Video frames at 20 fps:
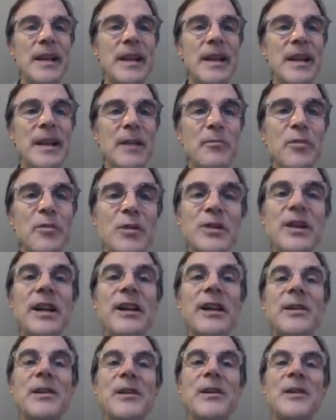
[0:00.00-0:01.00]
in
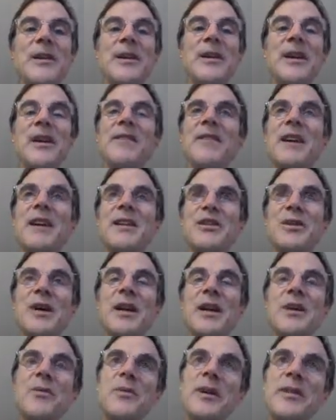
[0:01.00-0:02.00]
particular, if I try
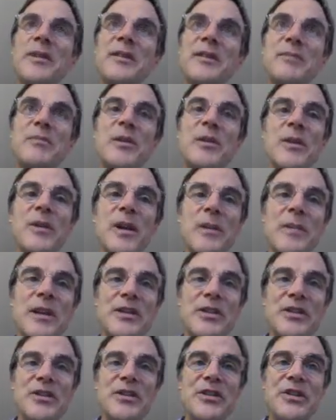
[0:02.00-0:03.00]
to run this program I
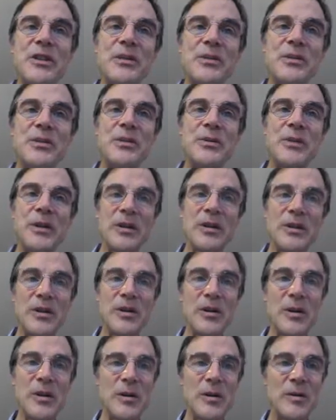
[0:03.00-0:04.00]
just showed you on
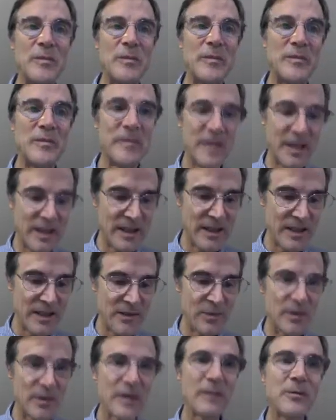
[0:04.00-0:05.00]
Chrome, and
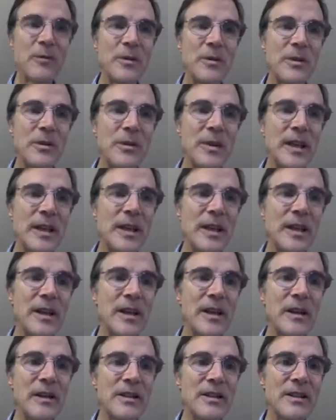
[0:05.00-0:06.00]
that's what we're doing
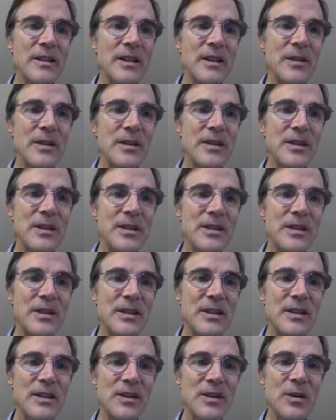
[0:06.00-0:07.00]
here. So this is,
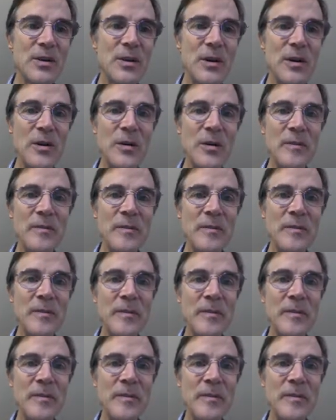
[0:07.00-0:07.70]
this is Chrome.